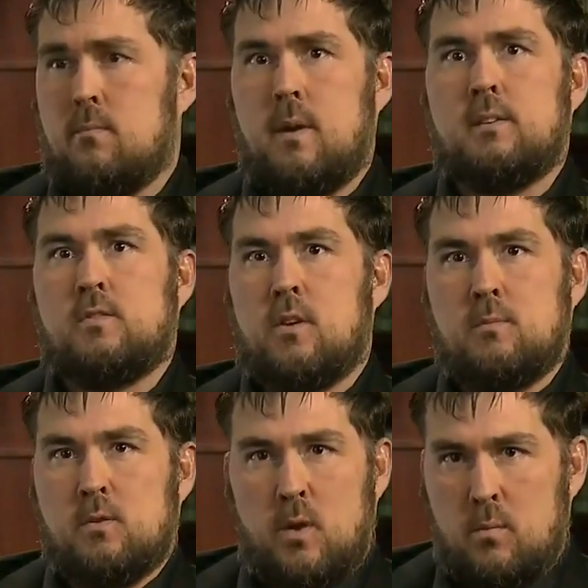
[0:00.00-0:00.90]

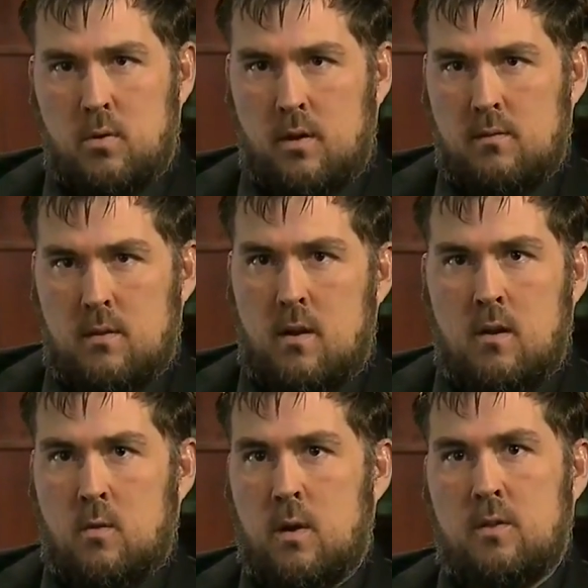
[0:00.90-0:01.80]
best way to put it, all
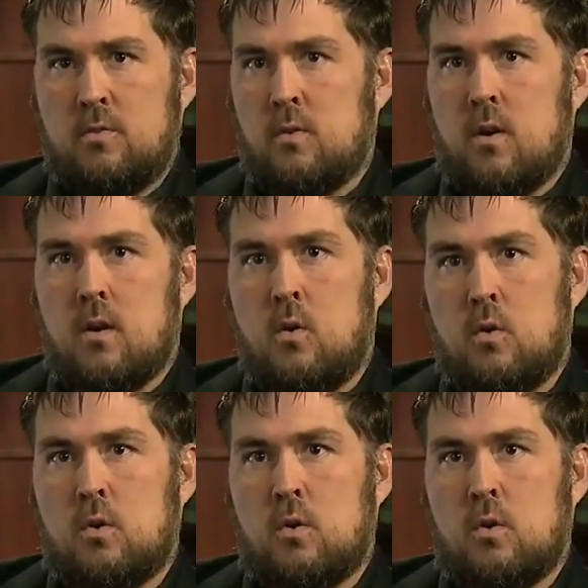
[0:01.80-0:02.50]
the way through our whole